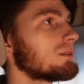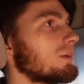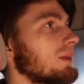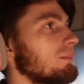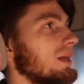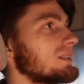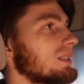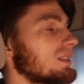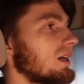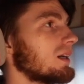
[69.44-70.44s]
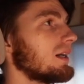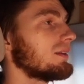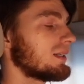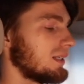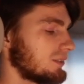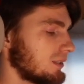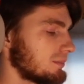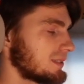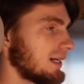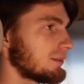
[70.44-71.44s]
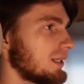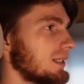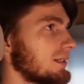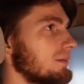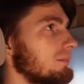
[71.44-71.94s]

is what the bass guitar and the kick drum sound like.